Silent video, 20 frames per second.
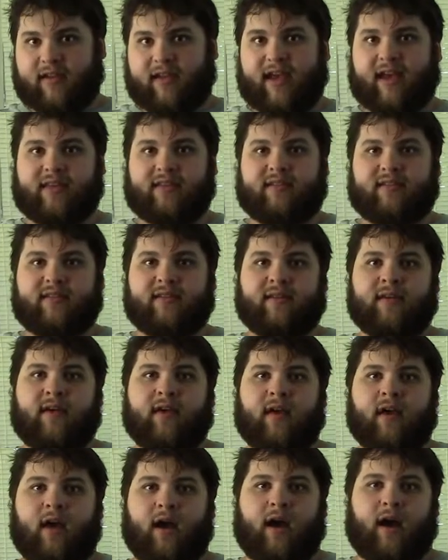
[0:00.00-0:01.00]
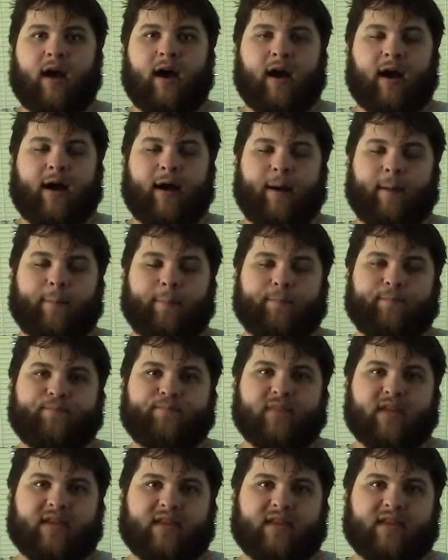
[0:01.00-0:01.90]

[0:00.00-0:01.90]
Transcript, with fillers: yet. Um,